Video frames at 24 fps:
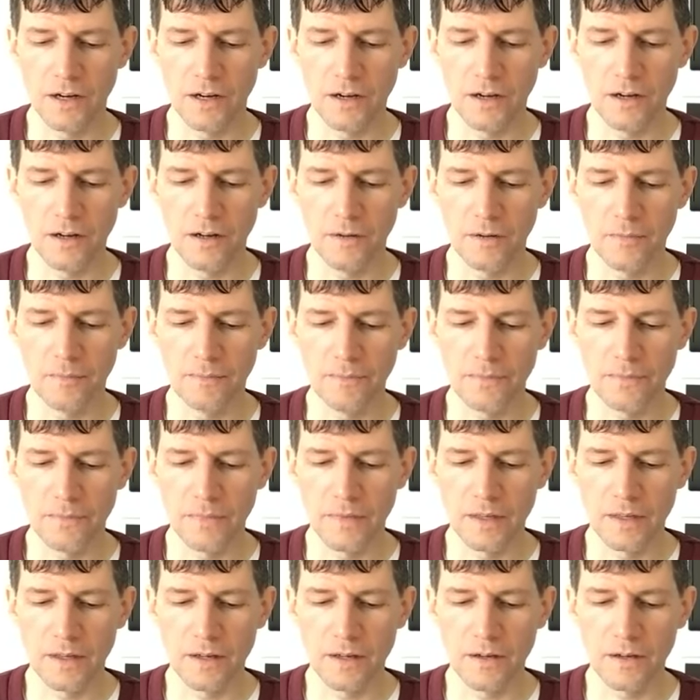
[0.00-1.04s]
um,
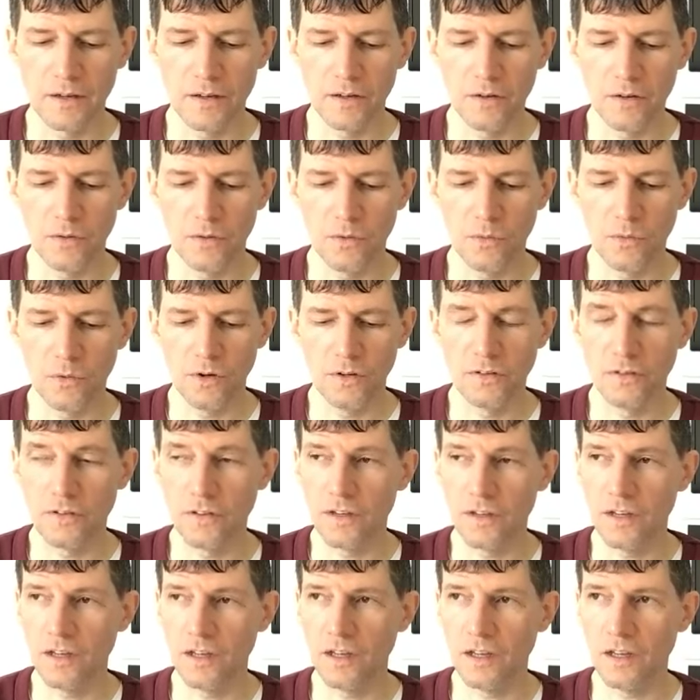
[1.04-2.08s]
was
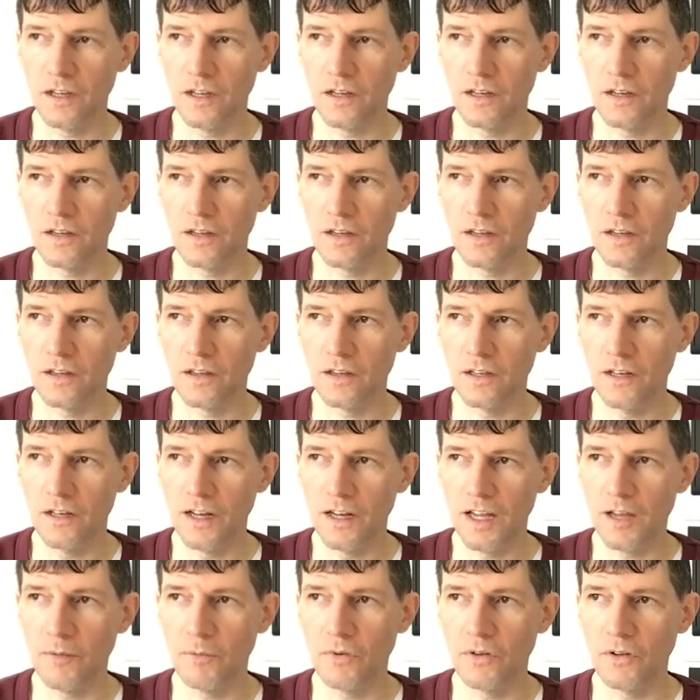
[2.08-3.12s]
the the
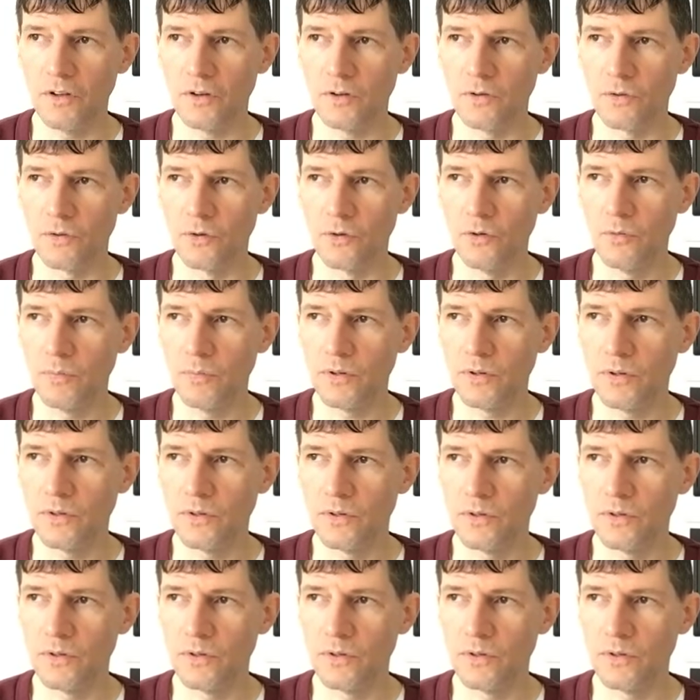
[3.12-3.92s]
name of the group